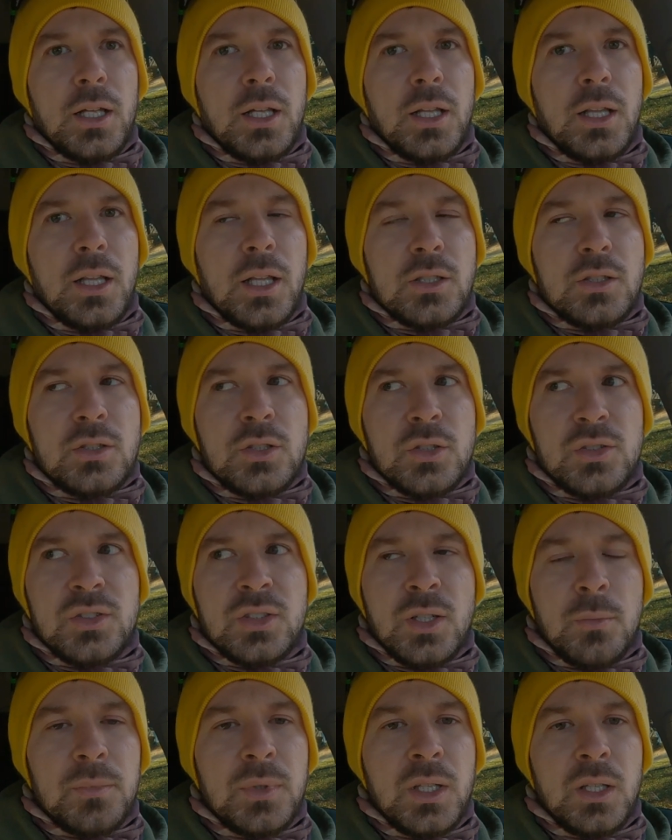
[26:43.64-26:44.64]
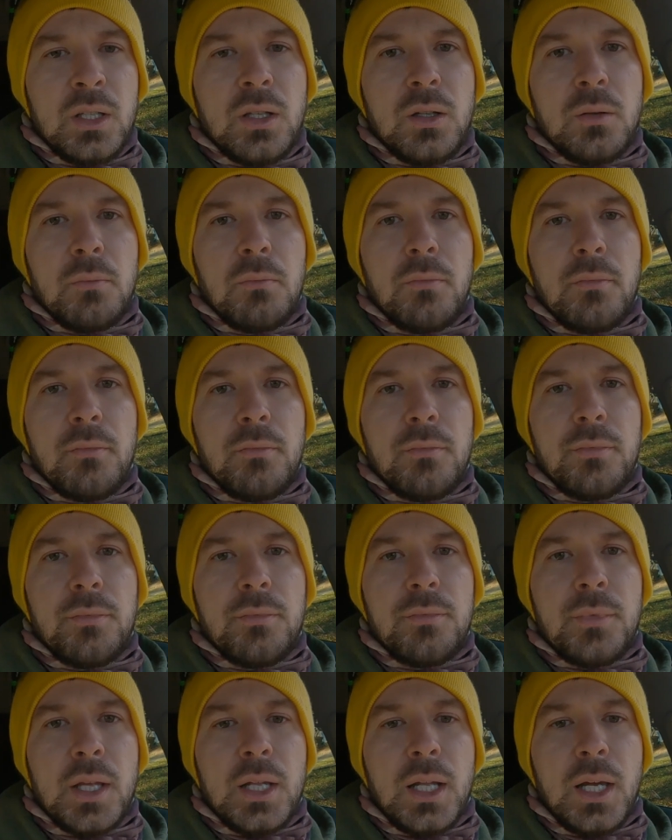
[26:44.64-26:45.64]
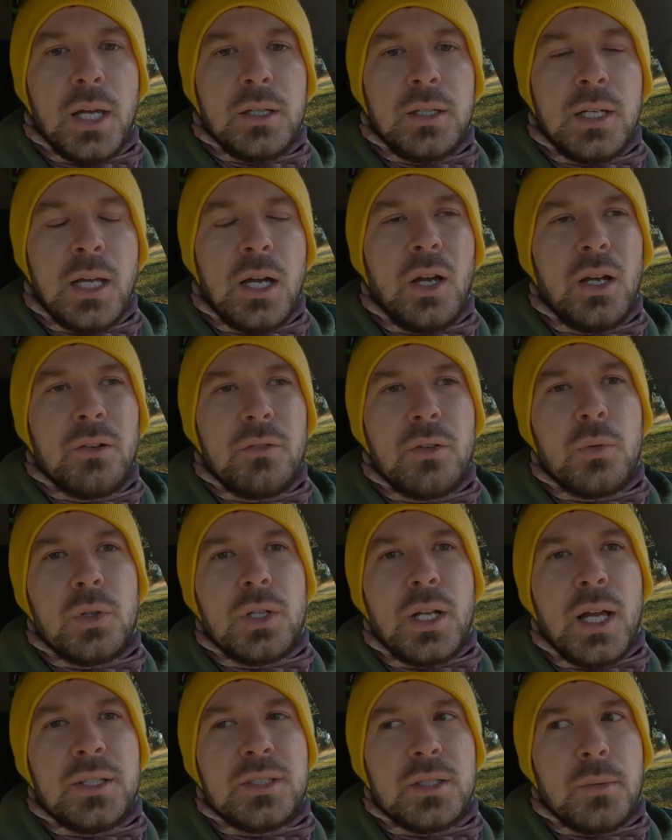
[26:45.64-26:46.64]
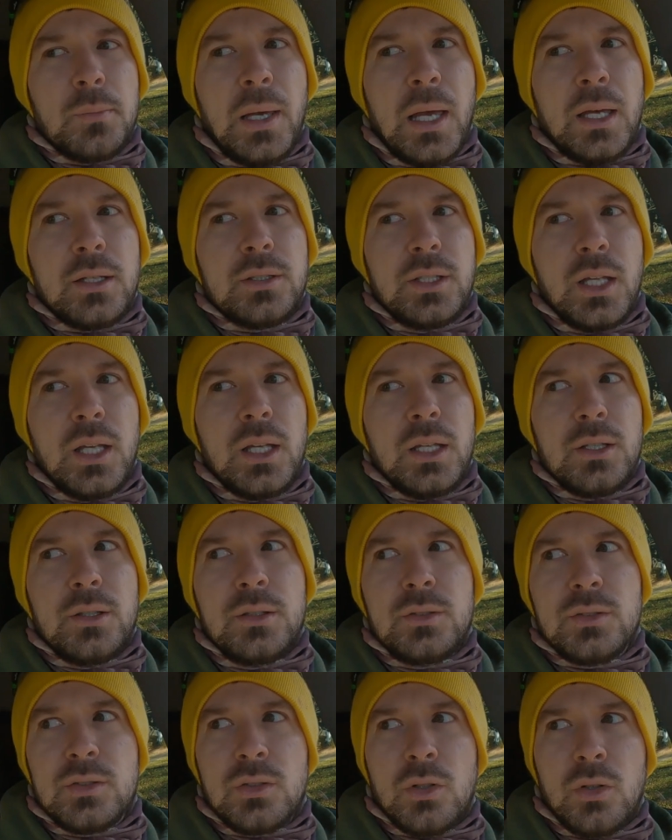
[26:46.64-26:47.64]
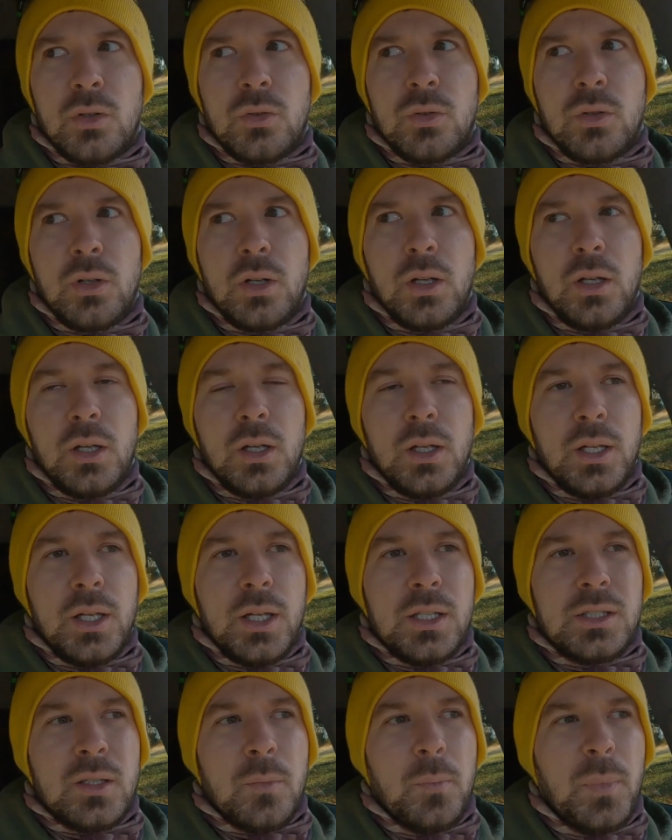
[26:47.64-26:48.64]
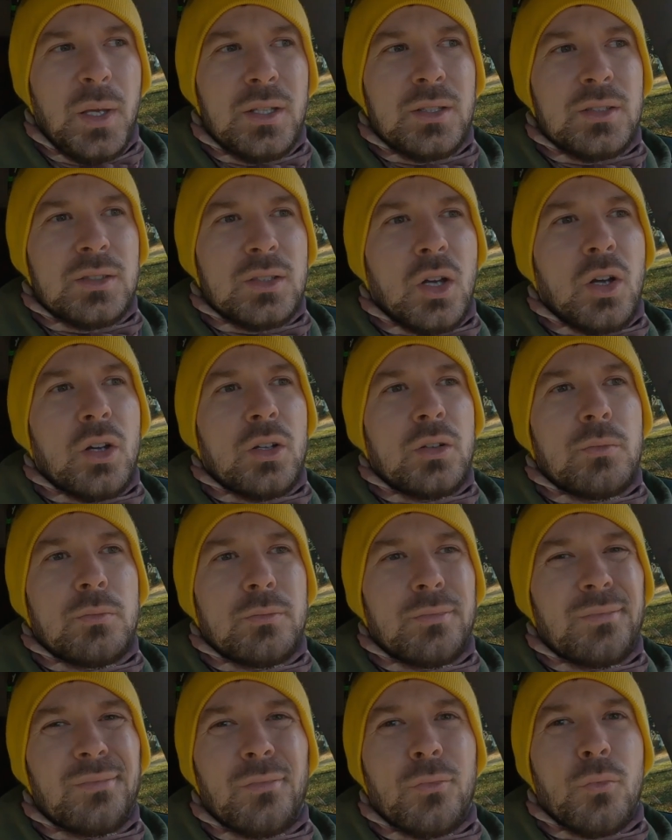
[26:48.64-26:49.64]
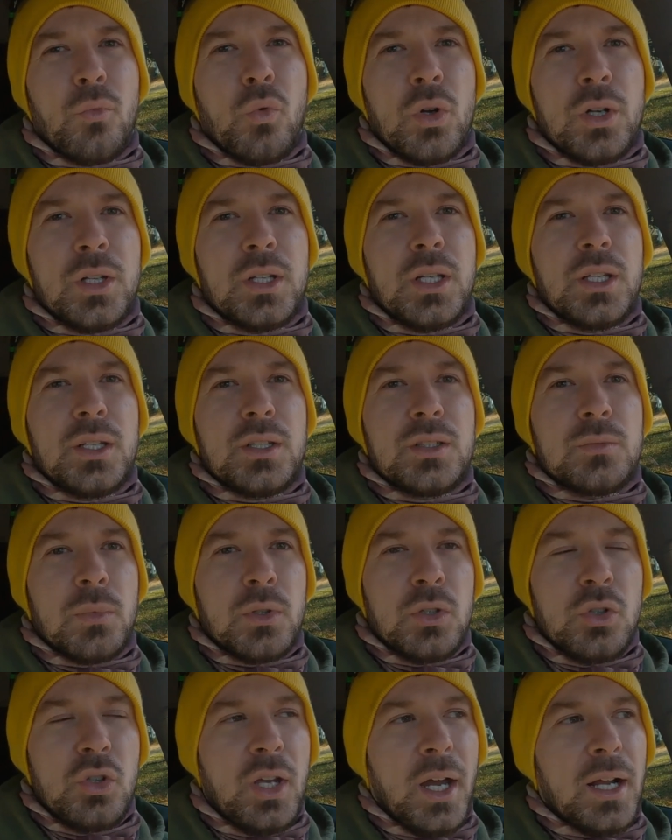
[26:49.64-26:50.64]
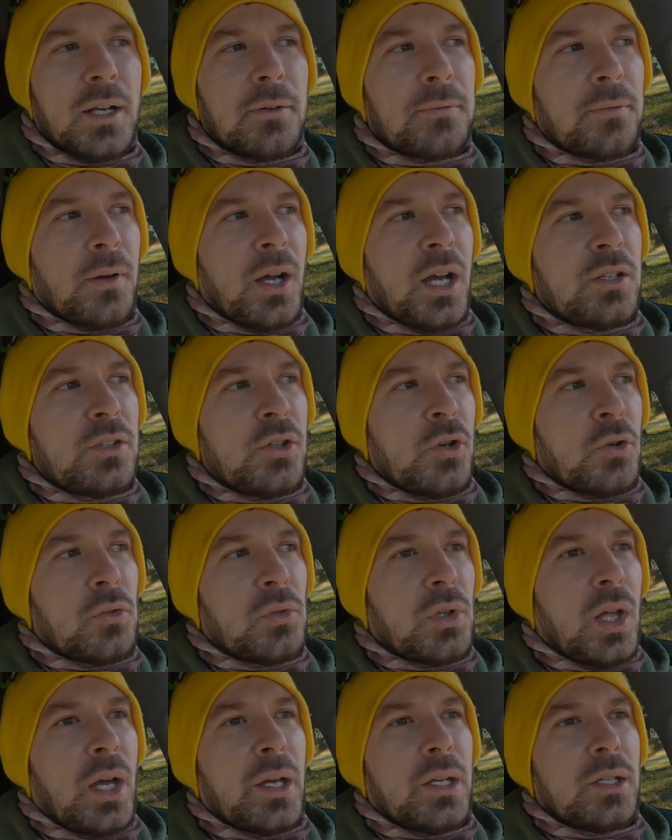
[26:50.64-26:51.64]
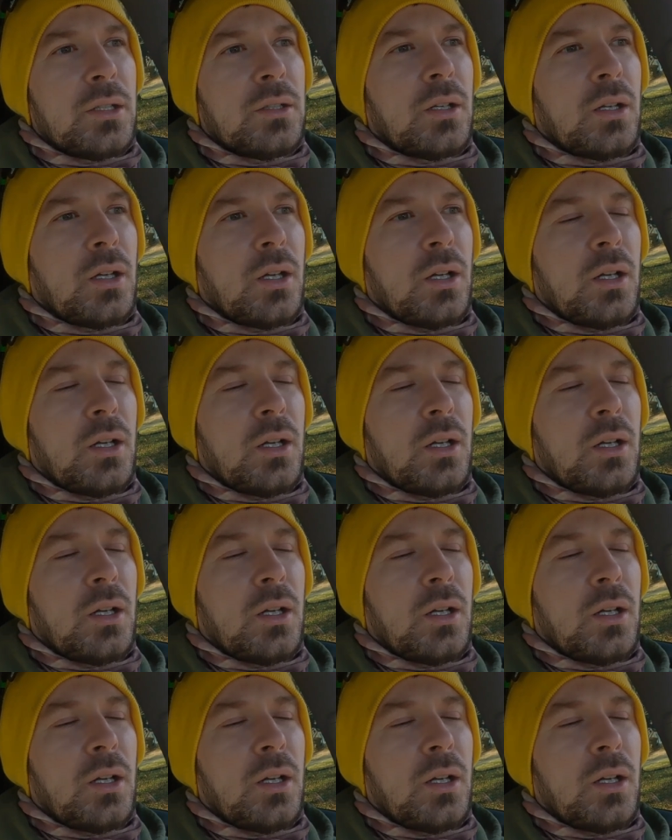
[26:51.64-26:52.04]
That's just something that now everyone has a bad day, so it depends on what it is, but you got to find your line.